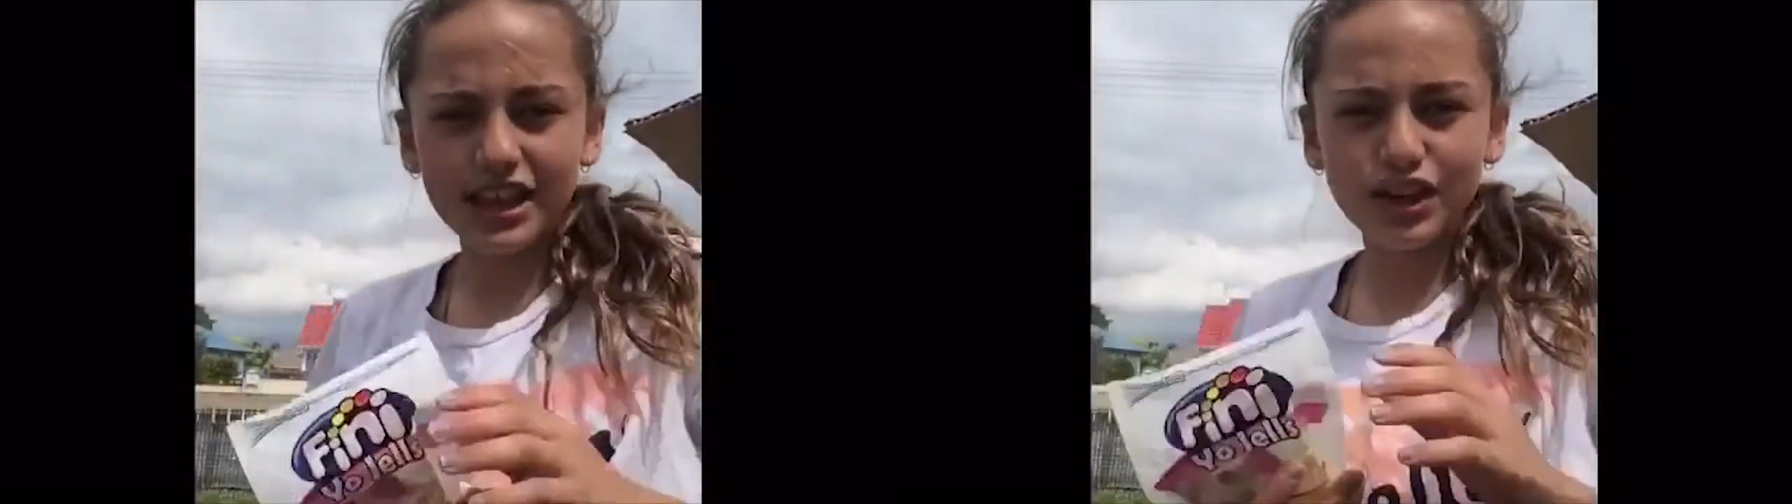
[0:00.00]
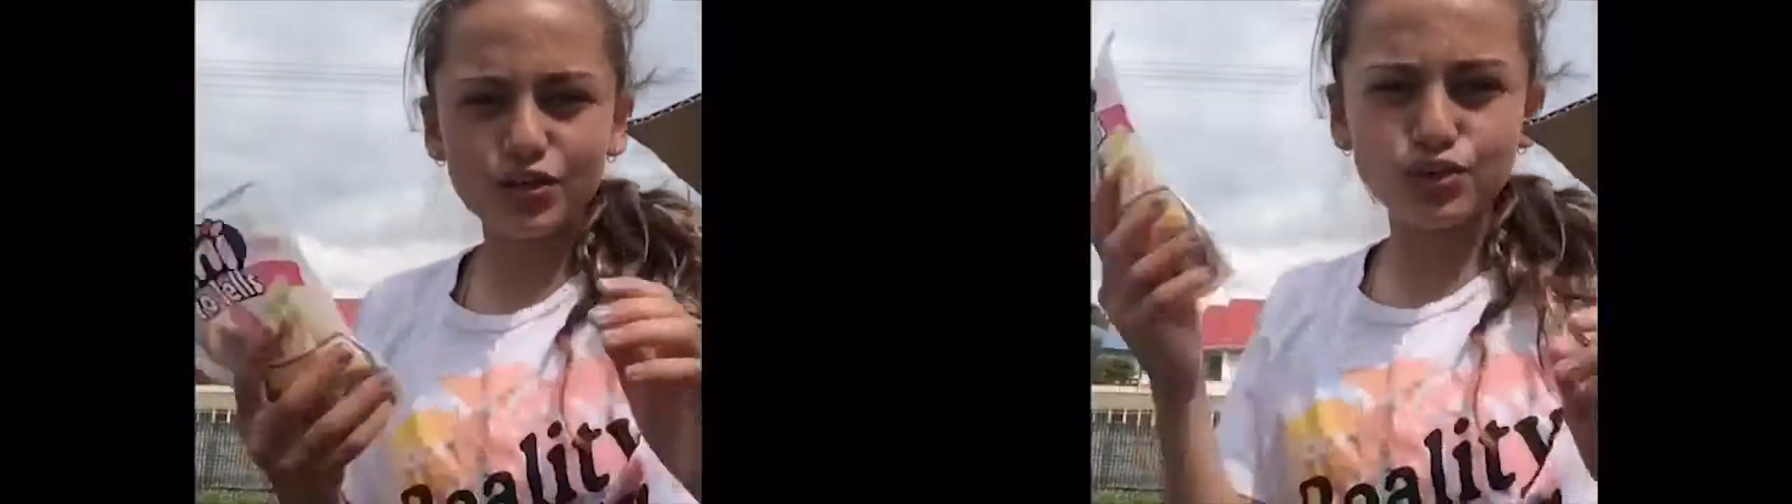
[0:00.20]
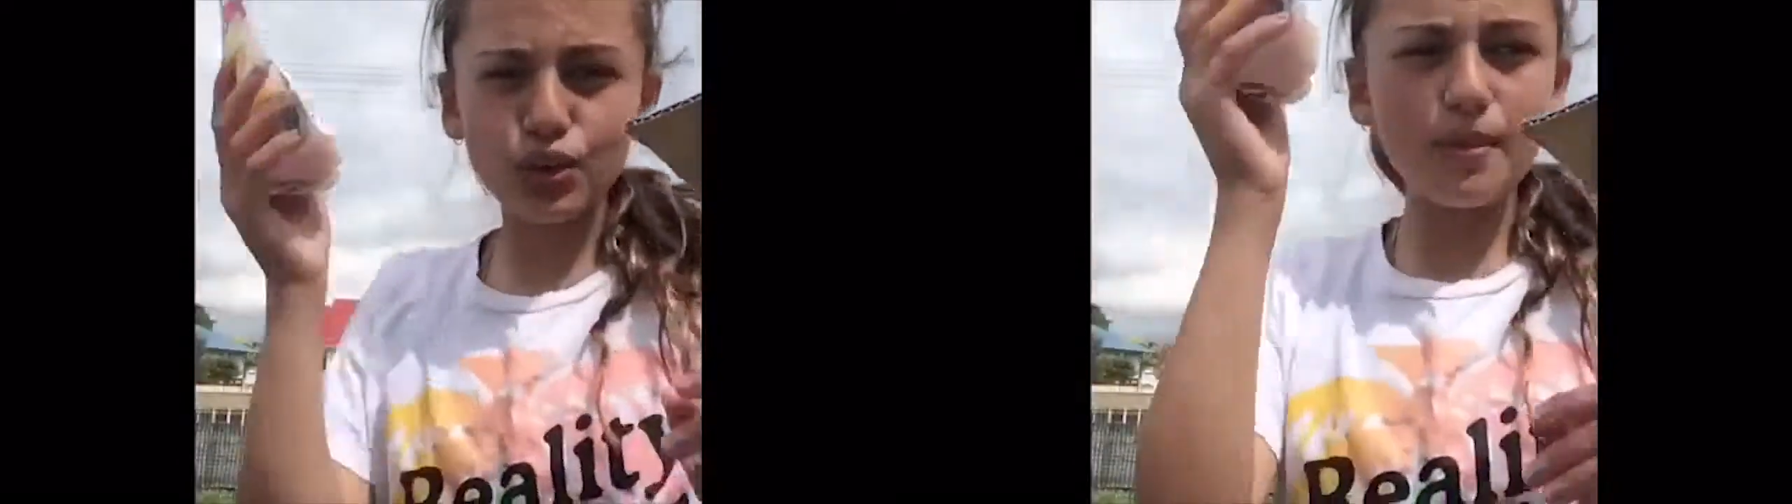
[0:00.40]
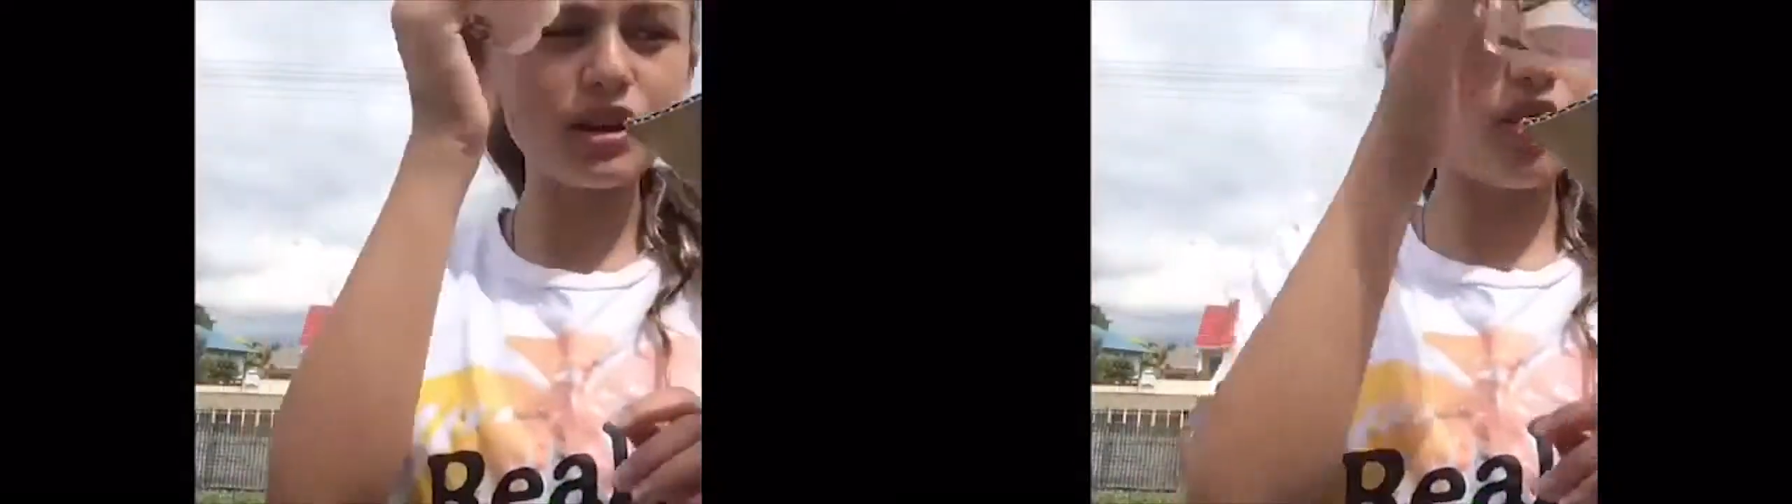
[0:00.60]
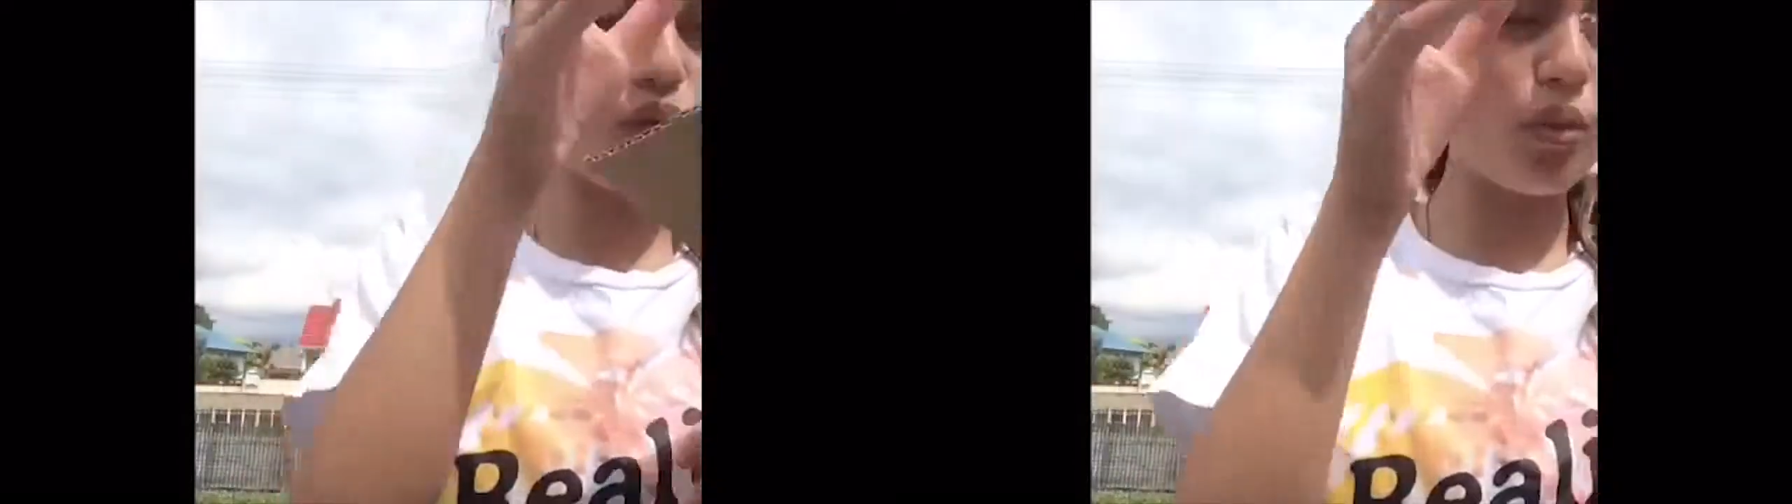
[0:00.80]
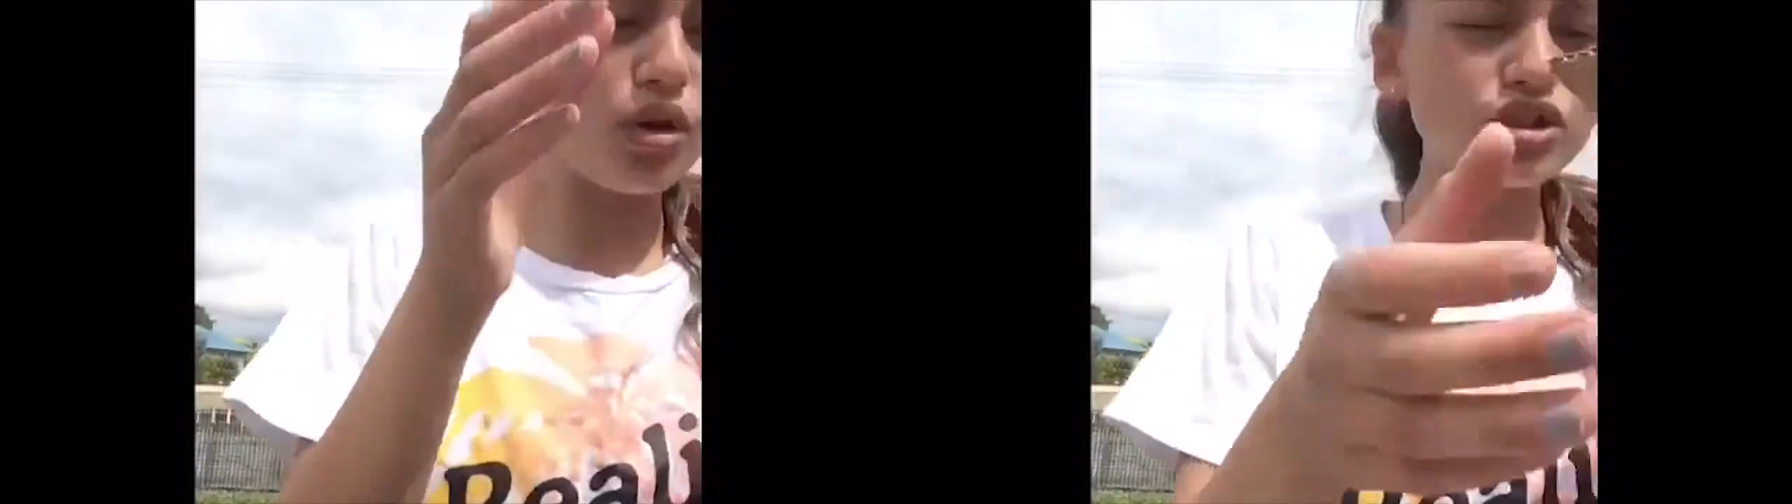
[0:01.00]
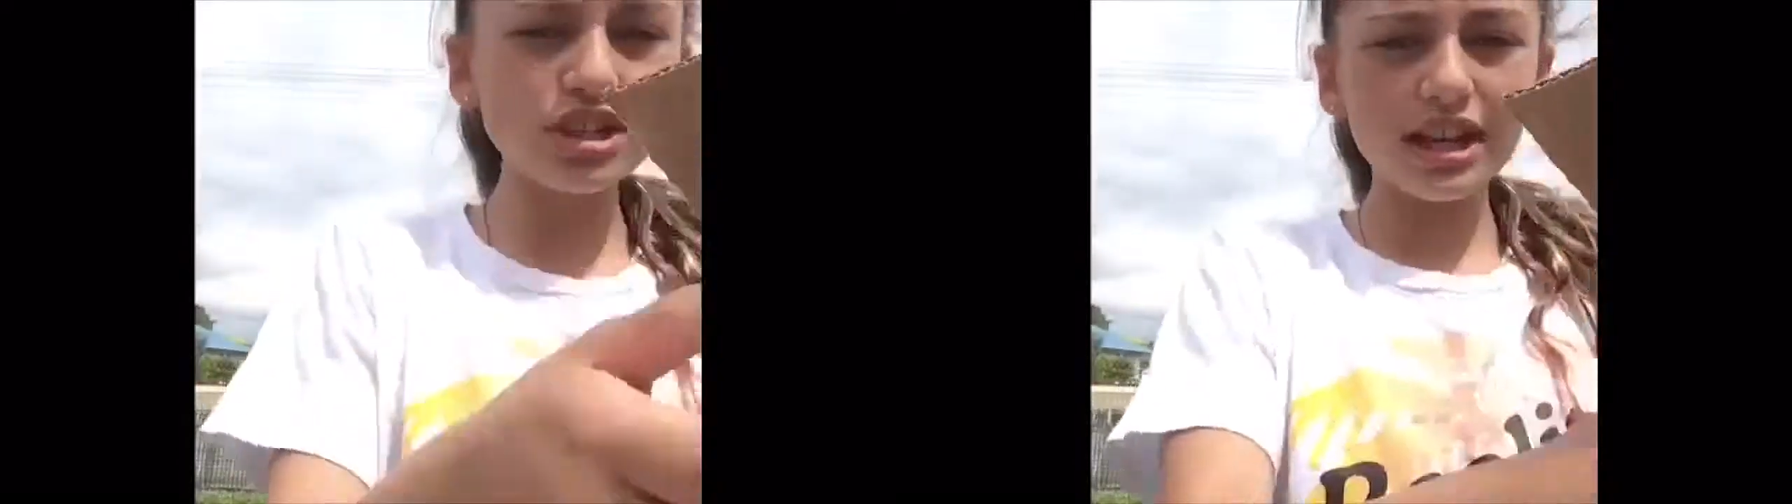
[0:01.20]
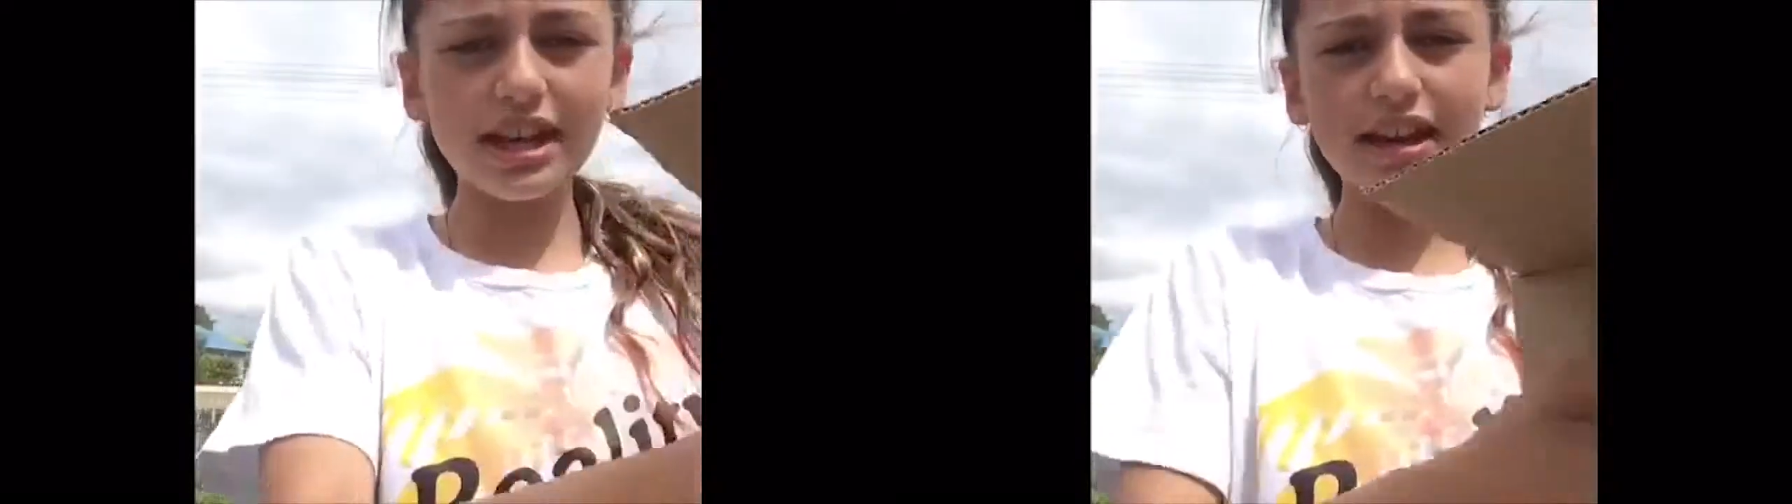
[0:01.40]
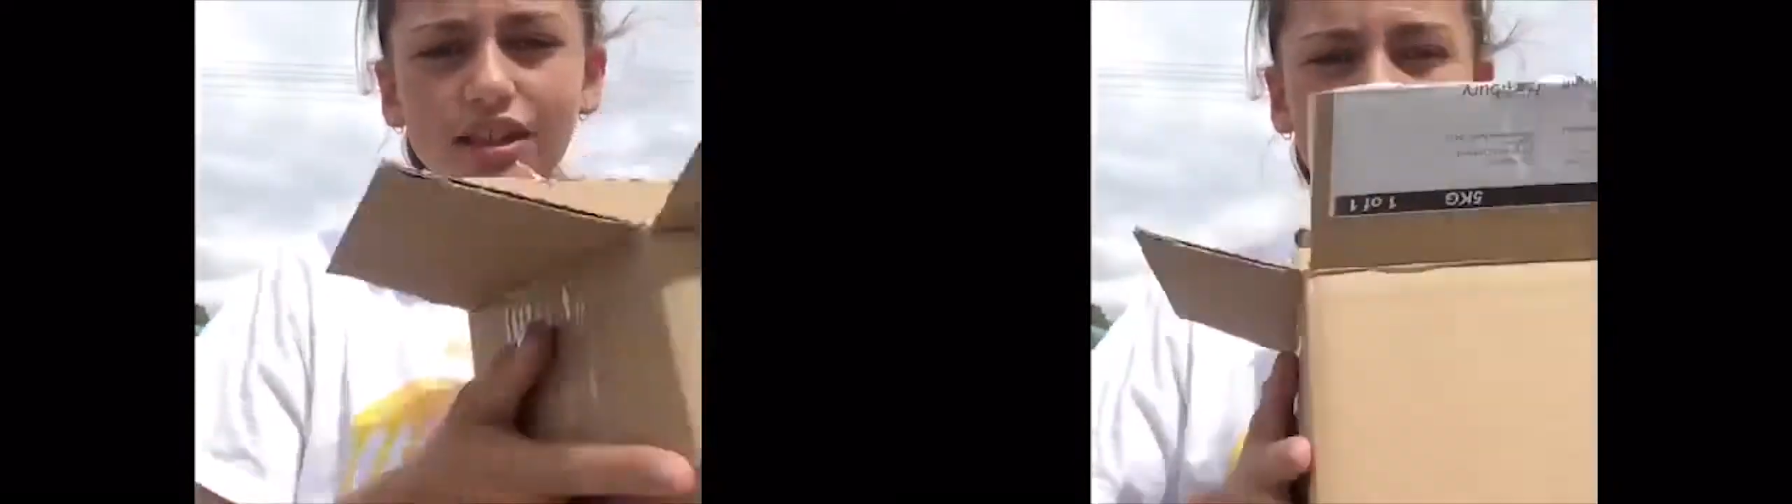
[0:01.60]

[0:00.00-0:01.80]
Thank you so much for watching.